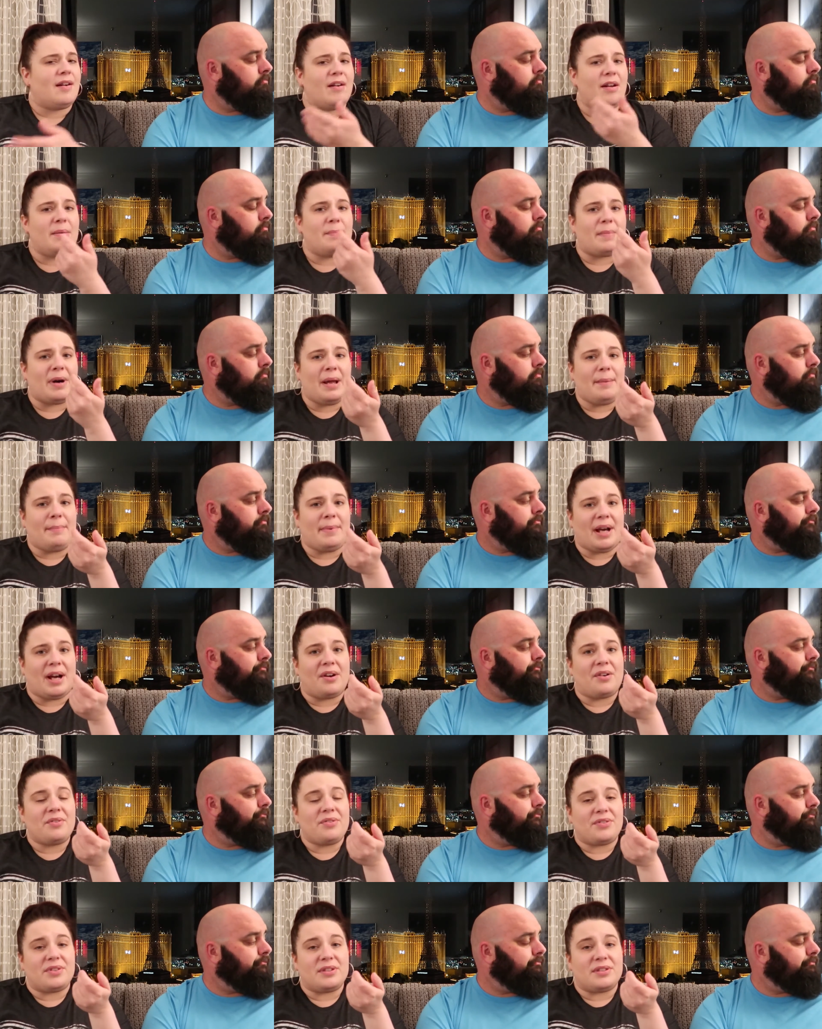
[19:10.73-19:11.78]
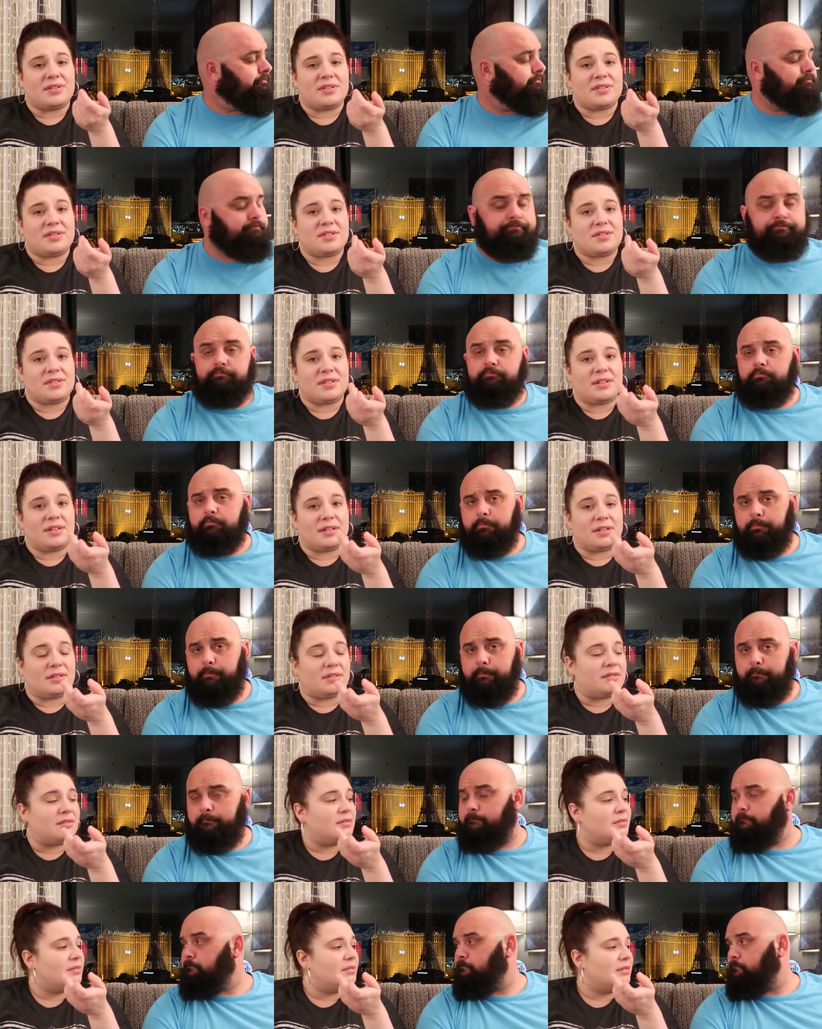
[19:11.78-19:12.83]
Speaker 1: I mean, my mouth is a
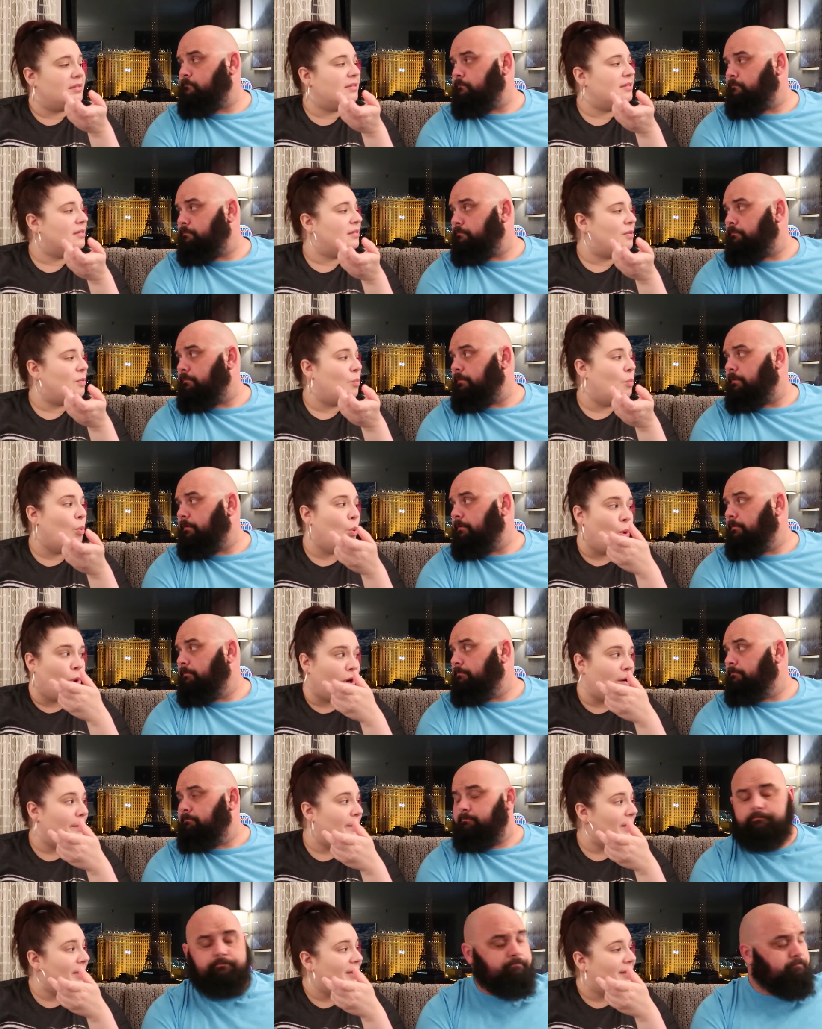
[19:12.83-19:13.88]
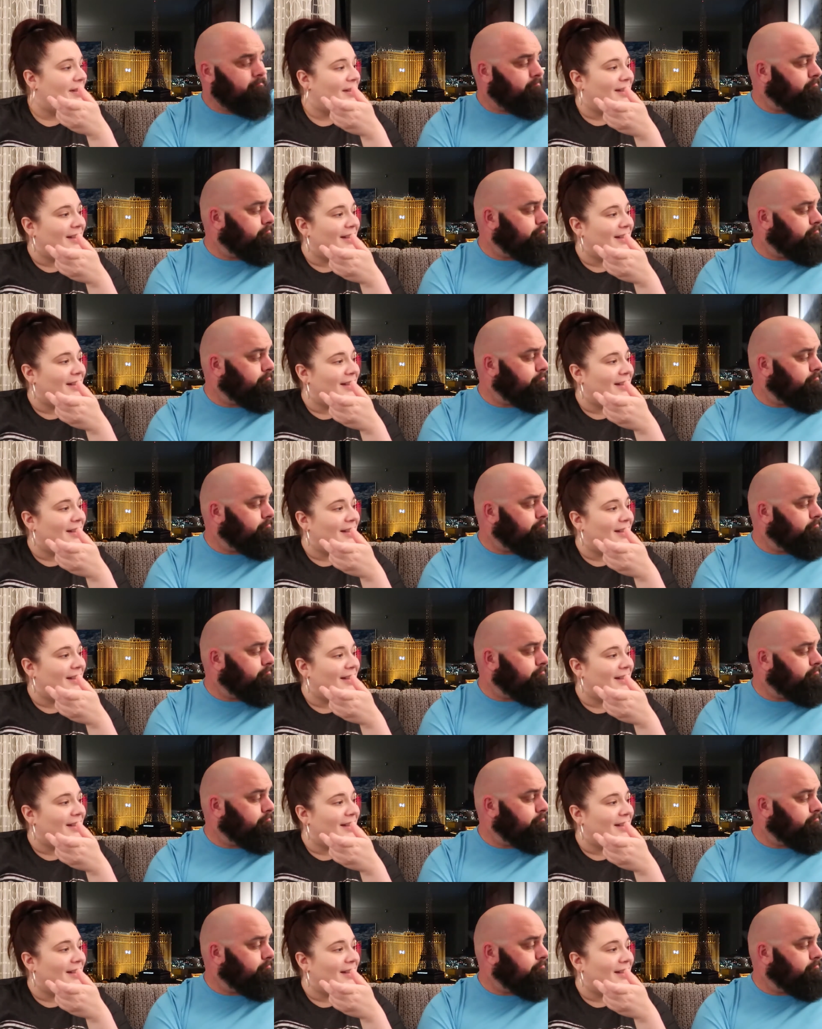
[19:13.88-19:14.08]
little warm.